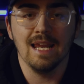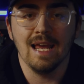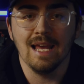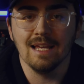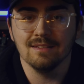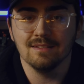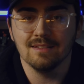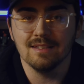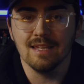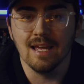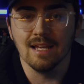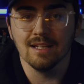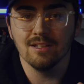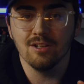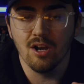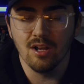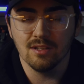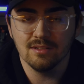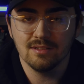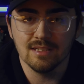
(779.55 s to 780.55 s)
has that
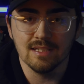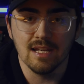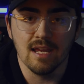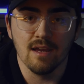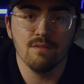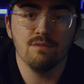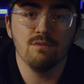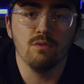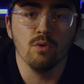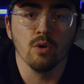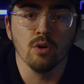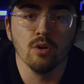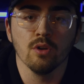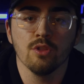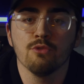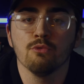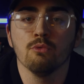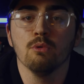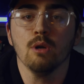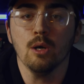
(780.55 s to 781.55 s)
constant f4
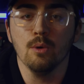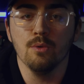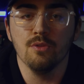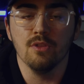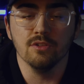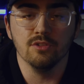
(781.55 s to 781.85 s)
throughout